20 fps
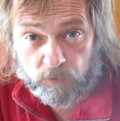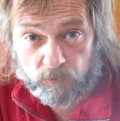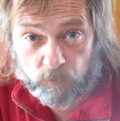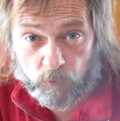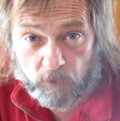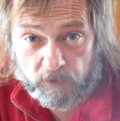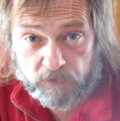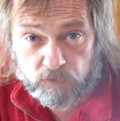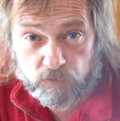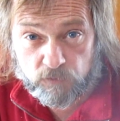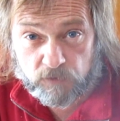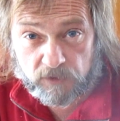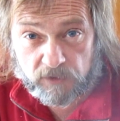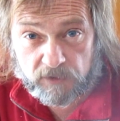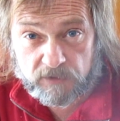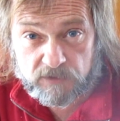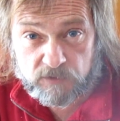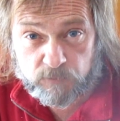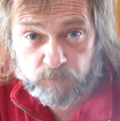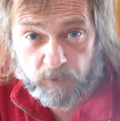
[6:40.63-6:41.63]
and what you can
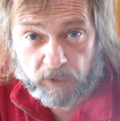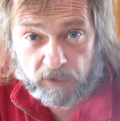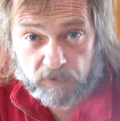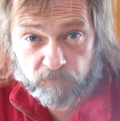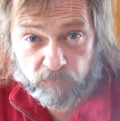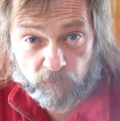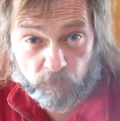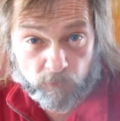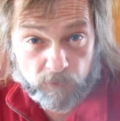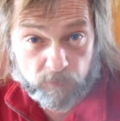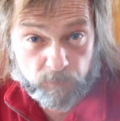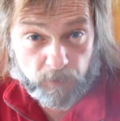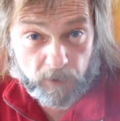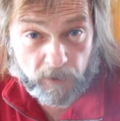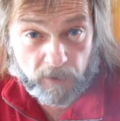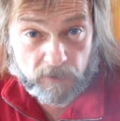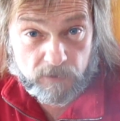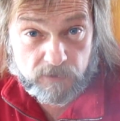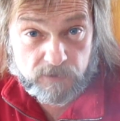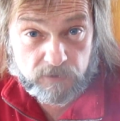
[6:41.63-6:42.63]
expect for
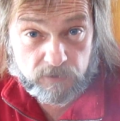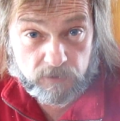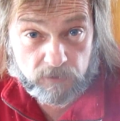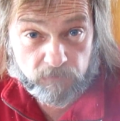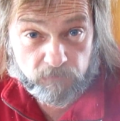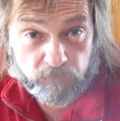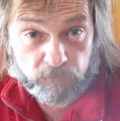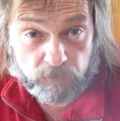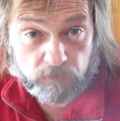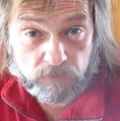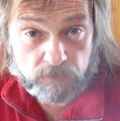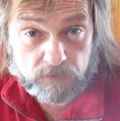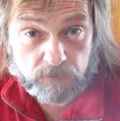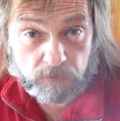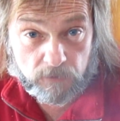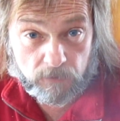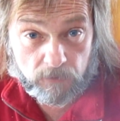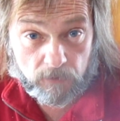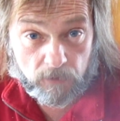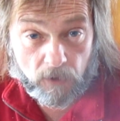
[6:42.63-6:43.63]
repairs in the
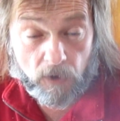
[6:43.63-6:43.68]
future.